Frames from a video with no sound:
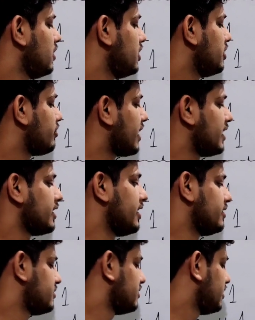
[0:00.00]
you can
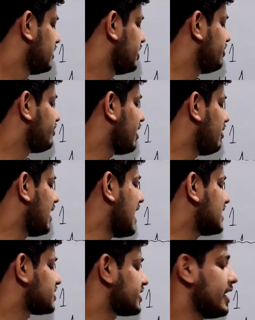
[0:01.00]
get. If I will
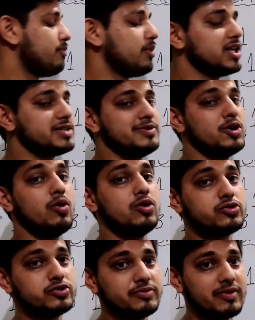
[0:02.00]
ask a plus b
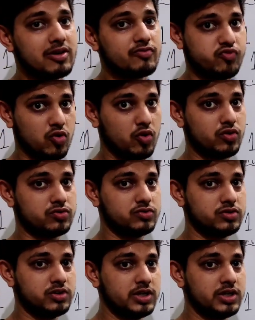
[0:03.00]
whole to the power 4,